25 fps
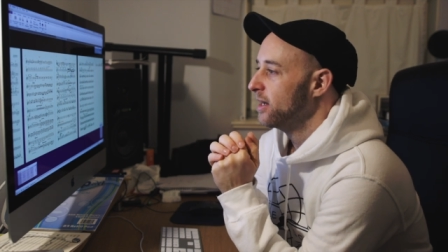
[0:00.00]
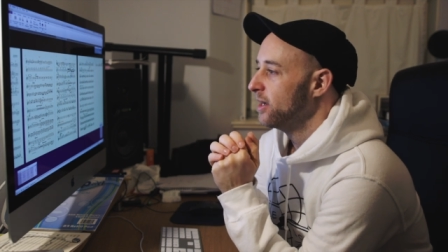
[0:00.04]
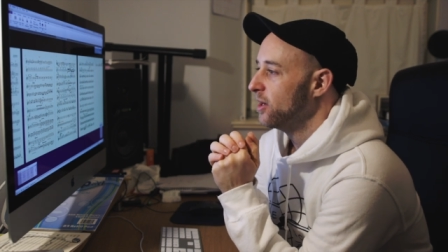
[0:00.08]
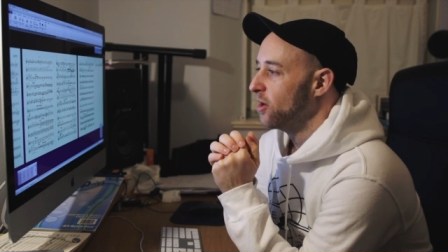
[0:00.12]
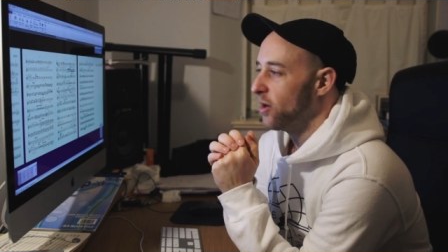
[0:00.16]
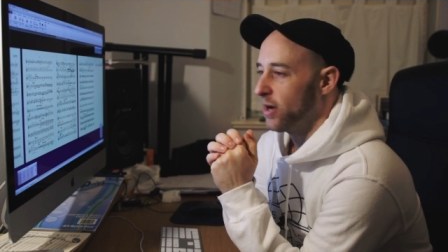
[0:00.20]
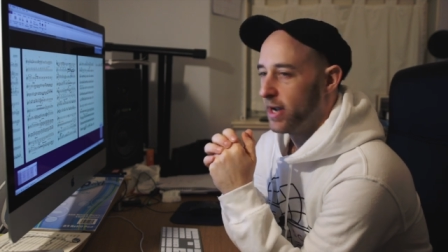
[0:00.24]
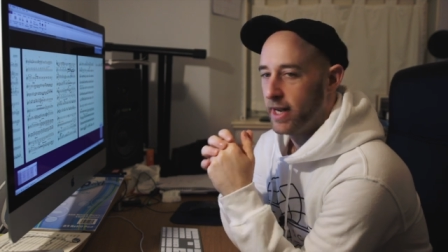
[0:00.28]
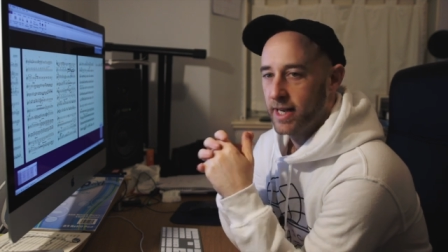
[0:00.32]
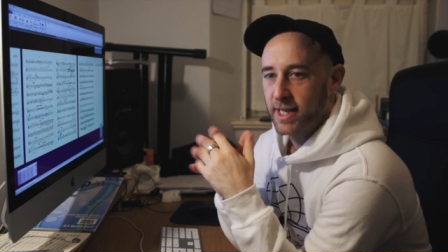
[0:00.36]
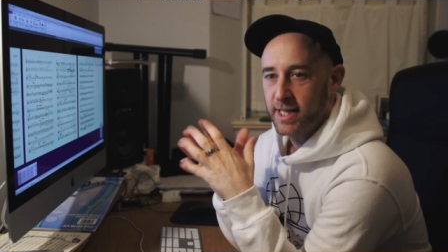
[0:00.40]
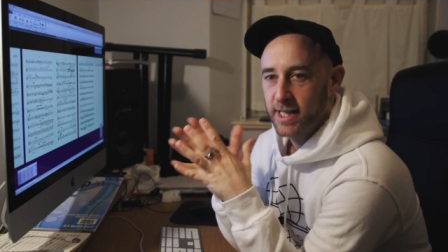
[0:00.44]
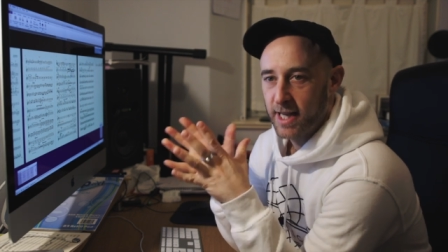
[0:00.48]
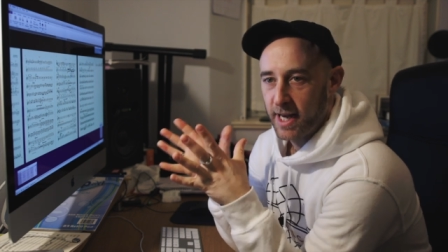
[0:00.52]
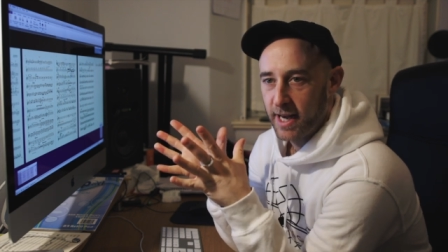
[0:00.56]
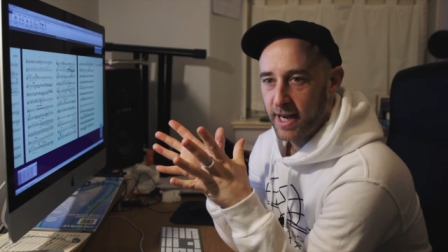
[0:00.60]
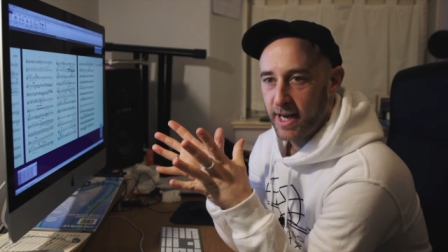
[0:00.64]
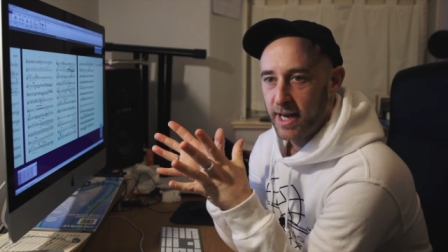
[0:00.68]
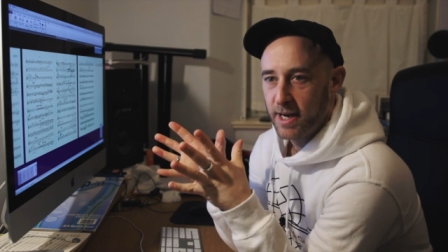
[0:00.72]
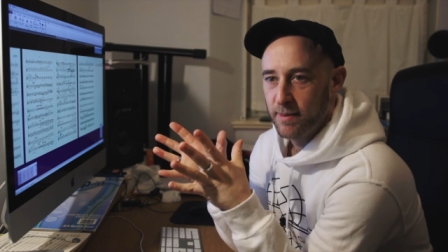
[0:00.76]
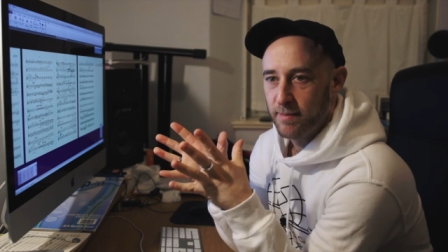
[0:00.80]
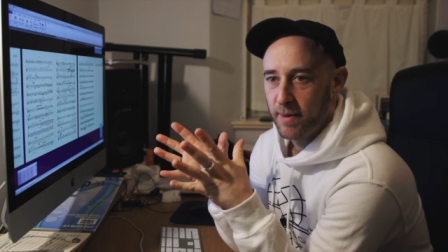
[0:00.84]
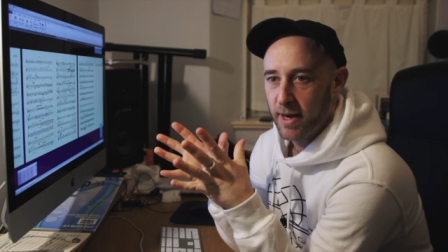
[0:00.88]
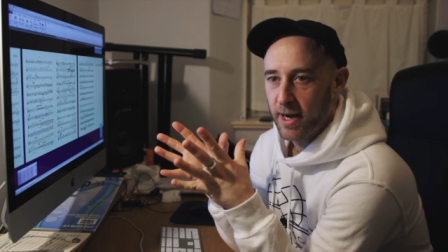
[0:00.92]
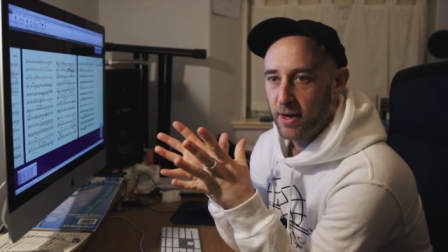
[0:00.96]
got
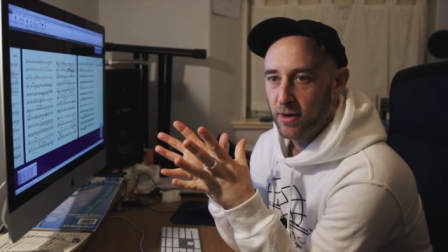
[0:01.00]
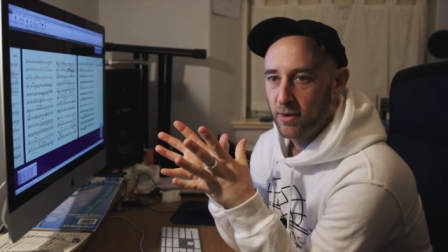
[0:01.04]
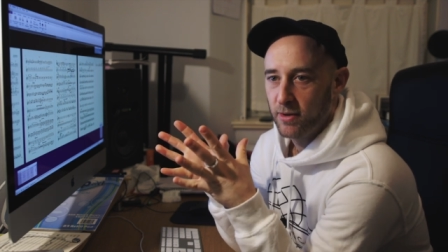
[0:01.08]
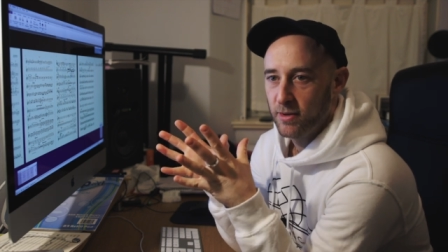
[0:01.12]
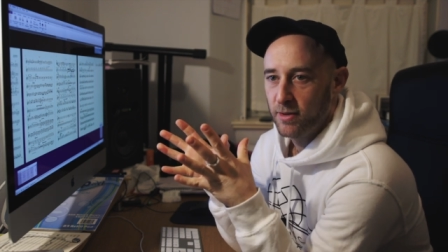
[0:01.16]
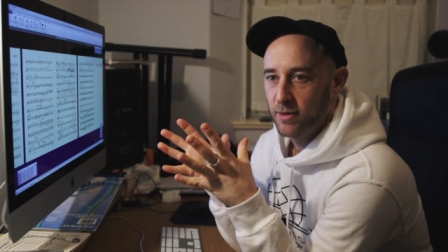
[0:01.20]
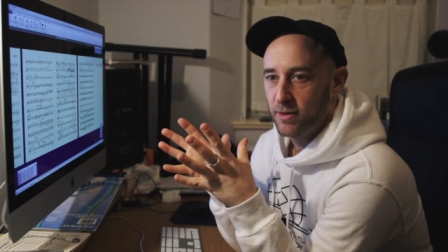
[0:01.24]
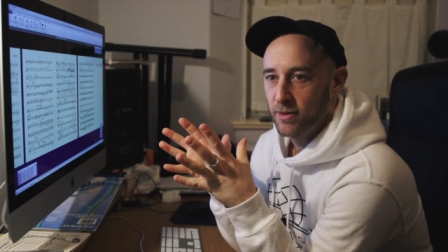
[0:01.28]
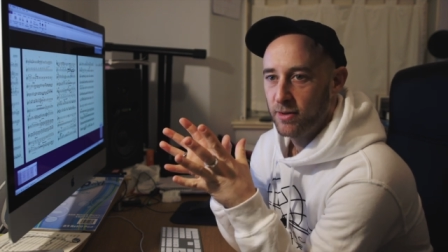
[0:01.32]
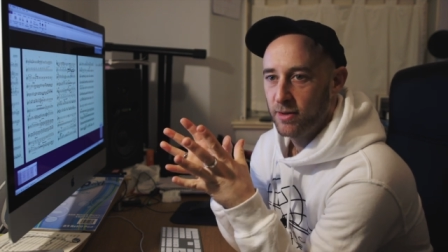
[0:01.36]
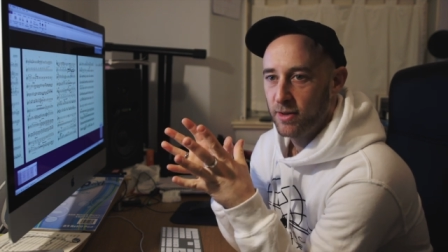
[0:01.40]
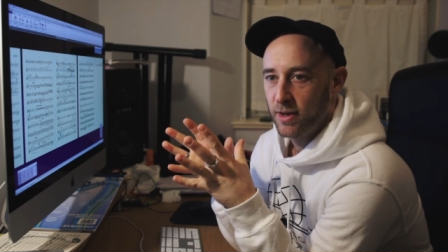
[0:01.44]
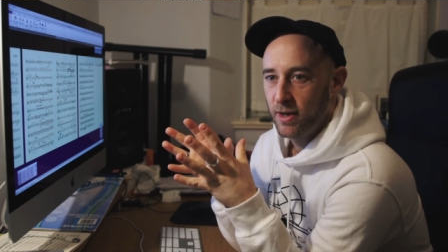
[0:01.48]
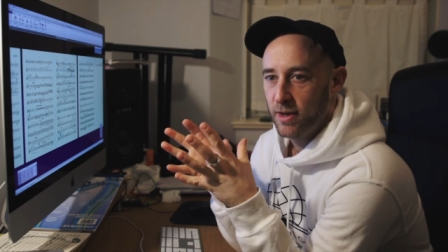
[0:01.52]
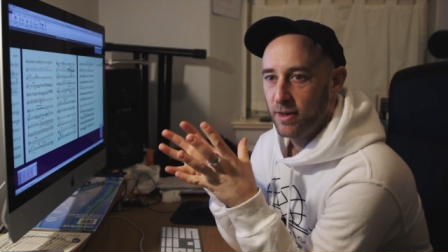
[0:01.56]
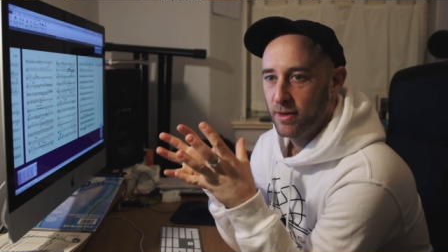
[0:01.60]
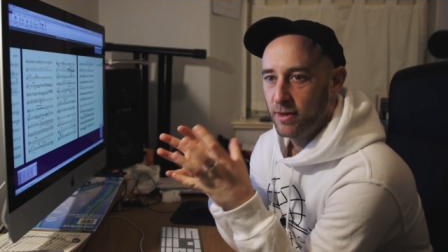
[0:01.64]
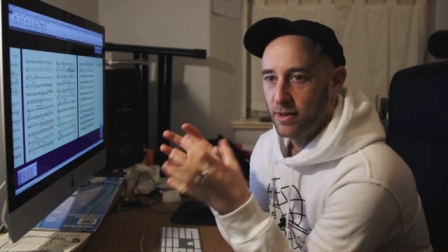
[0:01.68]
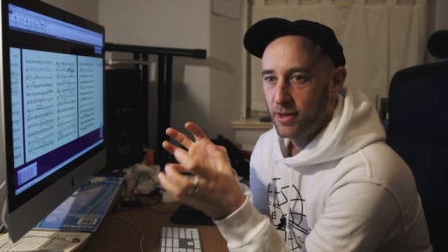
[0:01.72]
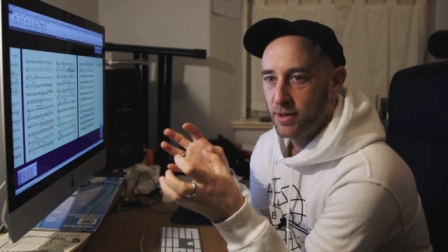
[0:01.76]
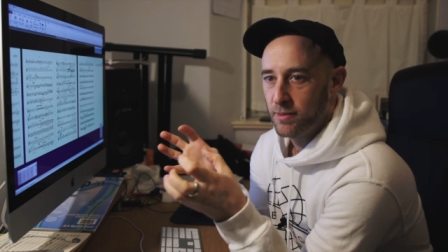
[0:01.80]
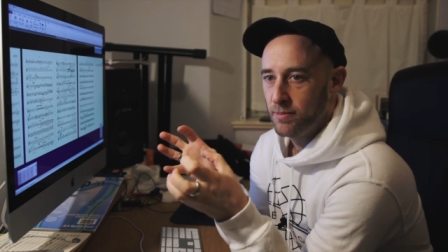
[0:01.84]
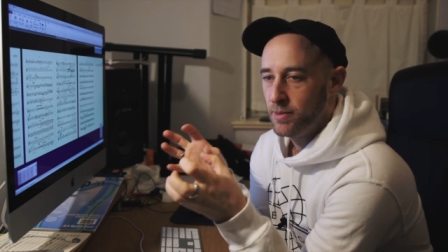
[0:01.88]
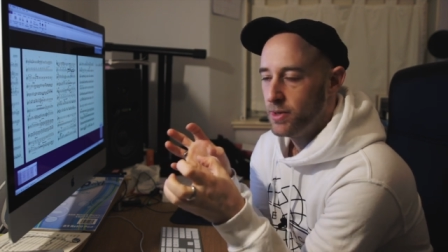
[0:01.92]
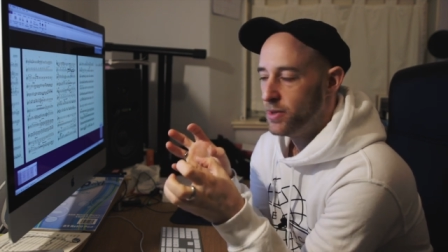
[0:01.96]
excited about uh,
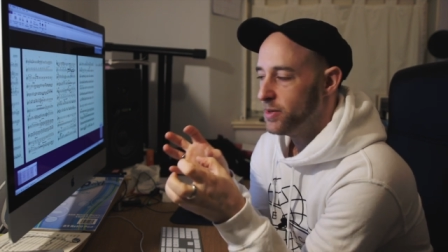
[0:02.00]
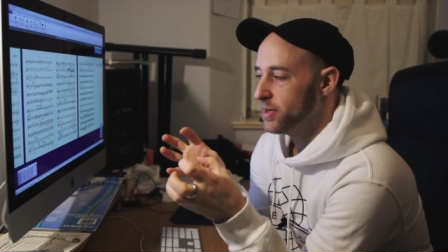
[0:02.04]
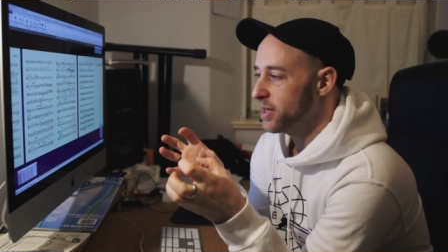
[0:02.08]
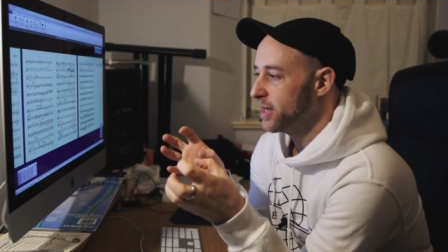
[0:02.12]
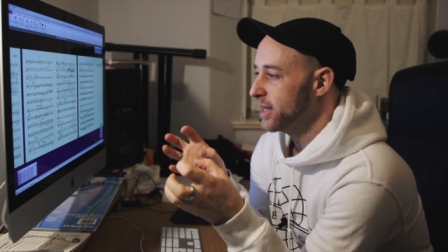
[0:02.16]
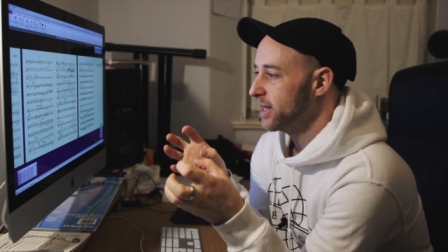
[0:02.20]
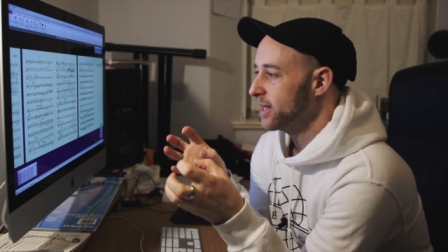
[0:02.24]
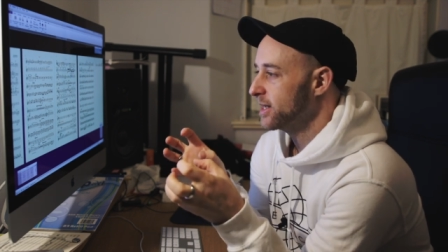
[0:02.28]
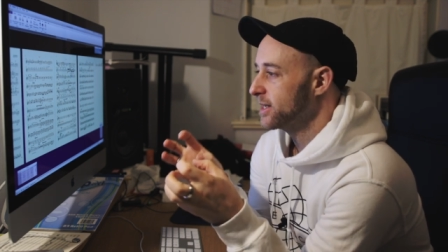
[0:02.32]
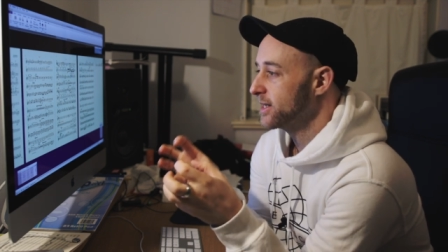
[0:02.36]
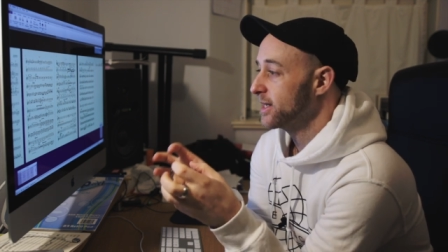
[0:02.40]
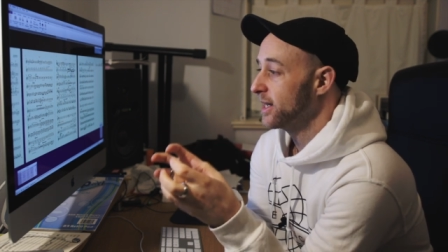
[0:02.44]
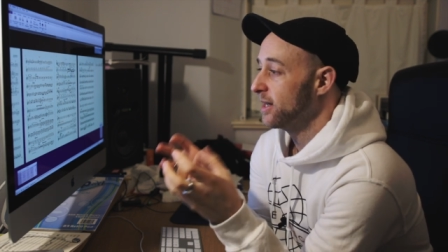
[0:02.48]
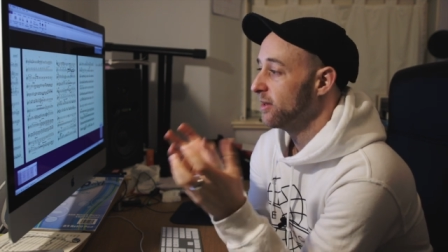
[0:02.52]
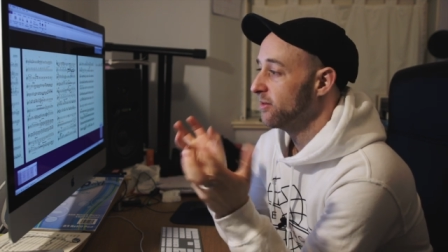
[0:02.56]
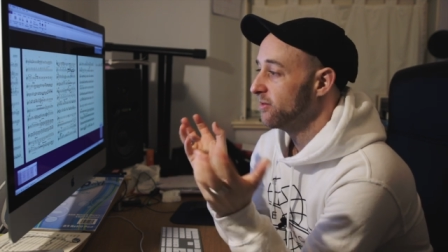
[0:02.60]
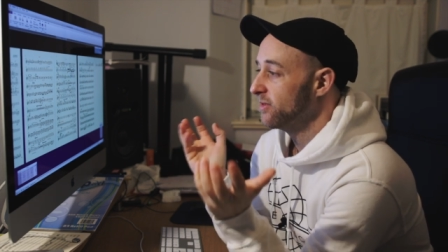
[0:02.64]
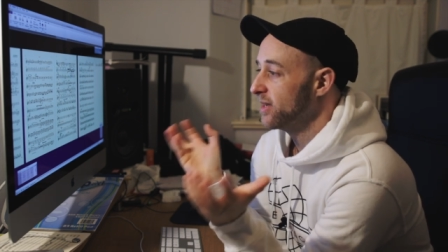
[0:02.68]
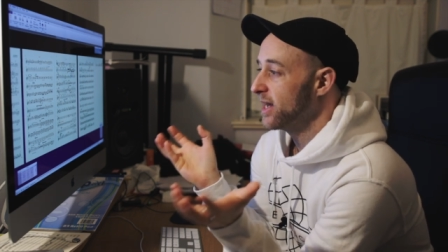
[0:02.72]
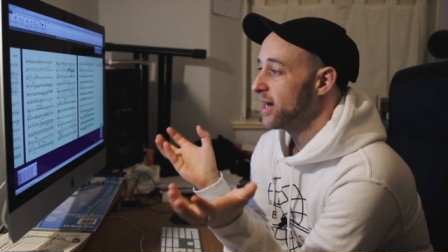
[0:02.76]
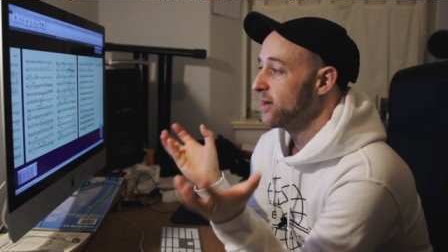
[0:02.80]
the music itself.